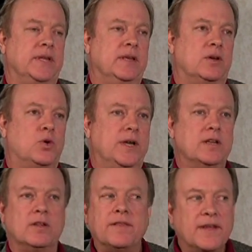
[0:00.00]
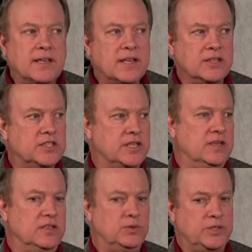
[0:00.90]
Critical thinking
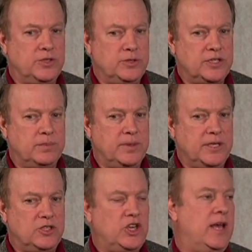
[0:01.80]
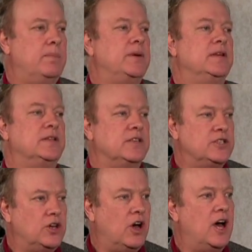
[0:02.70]
skills, which used to be championed and
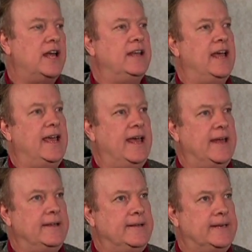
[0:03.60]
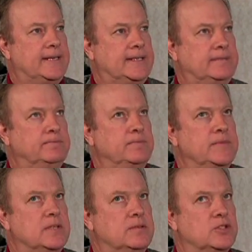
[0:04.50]
taught and
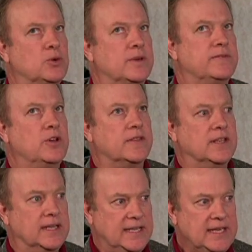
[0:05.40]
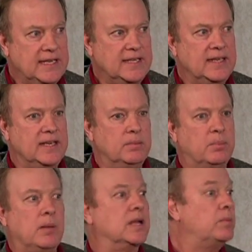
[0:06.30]
sort of took the lead in
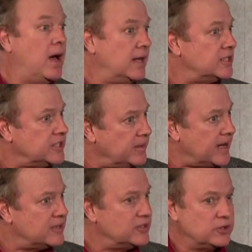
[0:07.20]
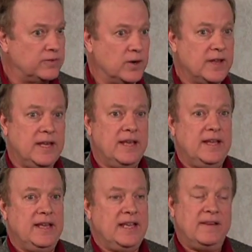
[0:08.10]
public policy matters and so forth,
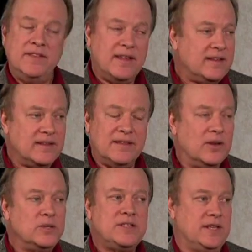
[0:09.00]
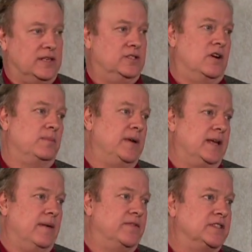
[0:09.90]
even those things aren't
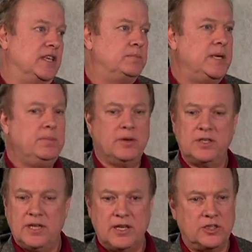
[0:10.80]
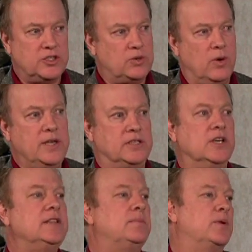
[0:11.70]
being emphasized. People are telling stories.
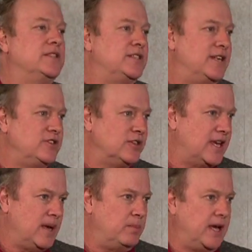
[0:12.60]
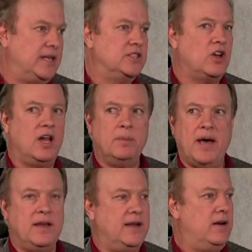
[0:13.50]
Look at the presidential campaign. It's all
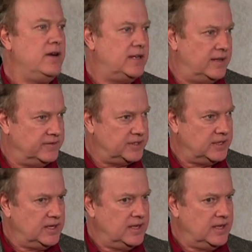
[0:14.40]
about narratives.